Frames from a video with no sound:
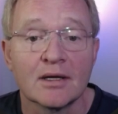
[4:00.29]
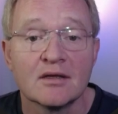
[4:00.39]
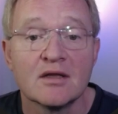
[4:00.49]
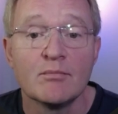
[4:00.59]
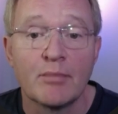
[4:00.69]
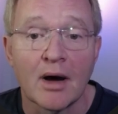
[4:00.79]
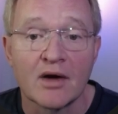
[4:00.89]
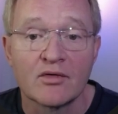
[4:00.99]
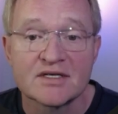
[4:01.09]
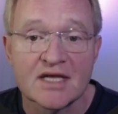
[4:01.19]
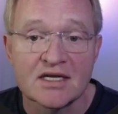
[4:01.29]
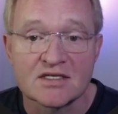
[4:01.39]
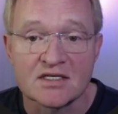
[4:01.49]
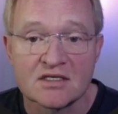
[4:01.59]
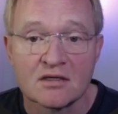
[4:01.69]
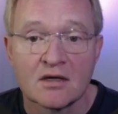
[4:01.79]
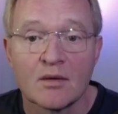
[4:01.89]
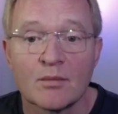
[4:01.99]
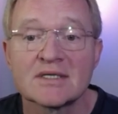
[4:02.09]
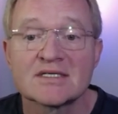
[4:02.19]
the binary sensors.
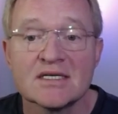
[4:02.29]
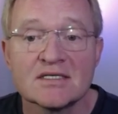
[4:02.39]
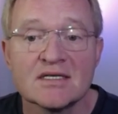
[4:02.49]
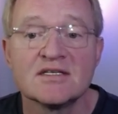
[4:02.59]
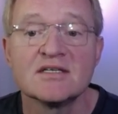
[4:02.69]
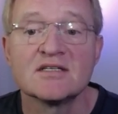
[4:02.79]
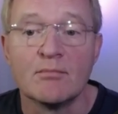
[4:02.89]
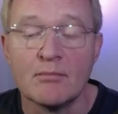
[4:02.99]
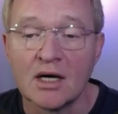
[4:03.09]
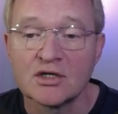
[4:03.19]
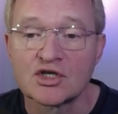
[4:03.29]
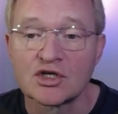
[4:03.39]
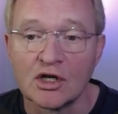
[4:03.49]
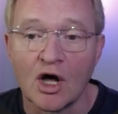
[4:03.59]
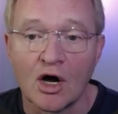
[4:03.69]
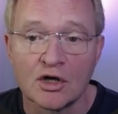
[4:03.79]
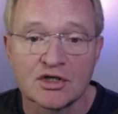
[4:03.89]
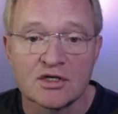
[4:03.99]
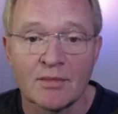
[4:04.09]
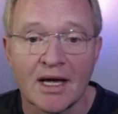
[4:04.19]
But since this is a much larger
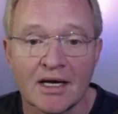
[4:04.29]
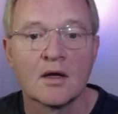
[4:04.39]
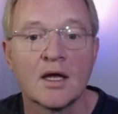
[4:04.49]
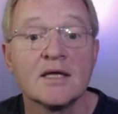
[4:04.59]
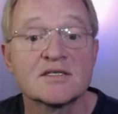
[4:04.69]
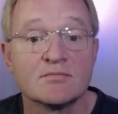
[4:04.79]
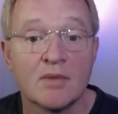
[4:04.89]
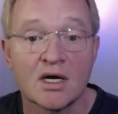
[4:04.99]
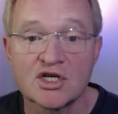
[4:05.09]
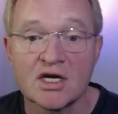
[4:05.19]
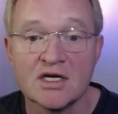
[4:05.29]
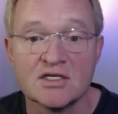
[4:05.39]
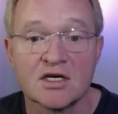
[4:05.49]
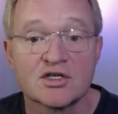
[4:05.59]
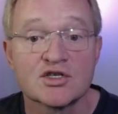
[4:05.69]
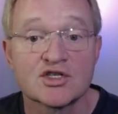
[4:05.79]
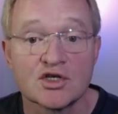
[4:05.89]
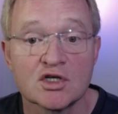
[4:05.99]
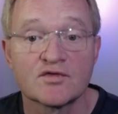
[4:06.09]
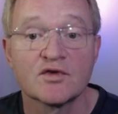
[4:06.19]
domain, it's much easier to
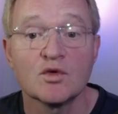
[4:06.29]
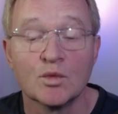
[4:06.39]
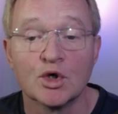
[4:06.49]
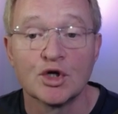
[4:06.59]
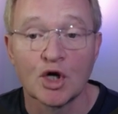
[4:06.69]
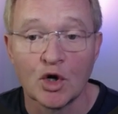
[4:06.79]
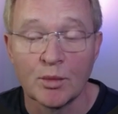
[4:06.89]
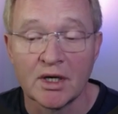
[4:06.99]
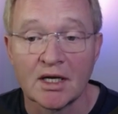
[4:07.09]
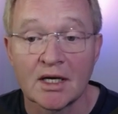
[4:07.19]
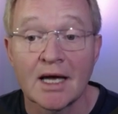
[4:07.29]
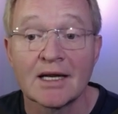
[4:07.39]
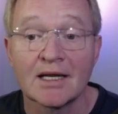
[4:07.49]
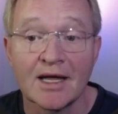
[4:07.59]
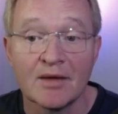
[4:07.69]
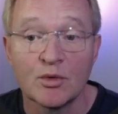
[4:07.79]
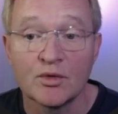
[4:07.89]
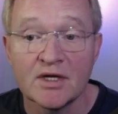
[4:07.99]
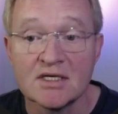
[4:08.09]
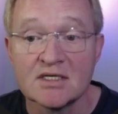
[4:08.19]
search for the word opening and label
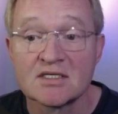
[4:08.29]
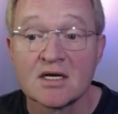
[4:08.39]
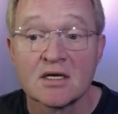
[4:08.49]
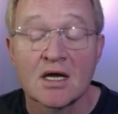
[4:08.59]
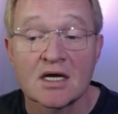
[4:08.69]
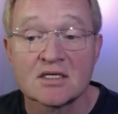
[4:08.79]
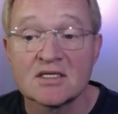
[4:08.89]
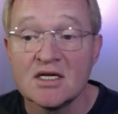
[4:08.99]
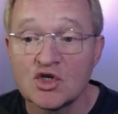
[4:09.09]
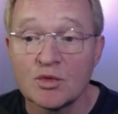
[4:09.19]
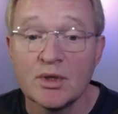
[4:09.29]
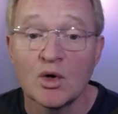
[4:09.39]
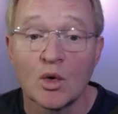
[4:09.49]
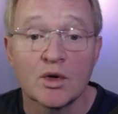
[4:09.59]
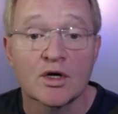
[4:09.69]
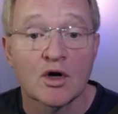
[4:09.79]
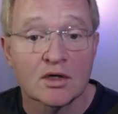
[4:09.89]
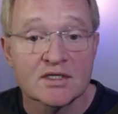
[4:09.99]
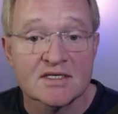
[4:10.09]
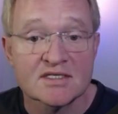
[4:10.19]
these, as these should be all the
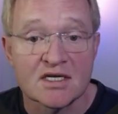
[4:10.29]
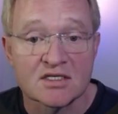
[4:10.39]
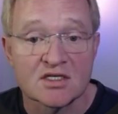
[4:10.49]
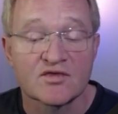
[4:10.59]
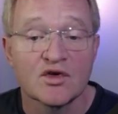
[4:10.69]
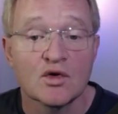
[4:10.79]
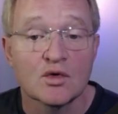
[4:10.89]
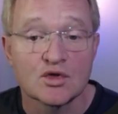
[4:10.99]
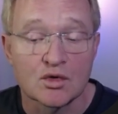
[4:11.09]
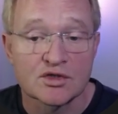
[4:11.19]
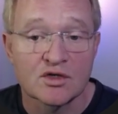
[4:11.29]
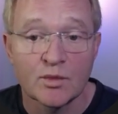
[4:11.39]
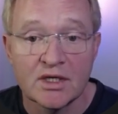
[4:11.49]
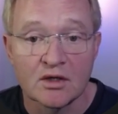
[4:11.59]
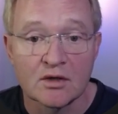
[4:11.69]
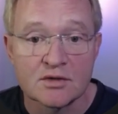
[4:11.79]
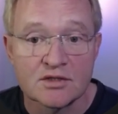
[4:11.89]
contact sensors for your doors and windows.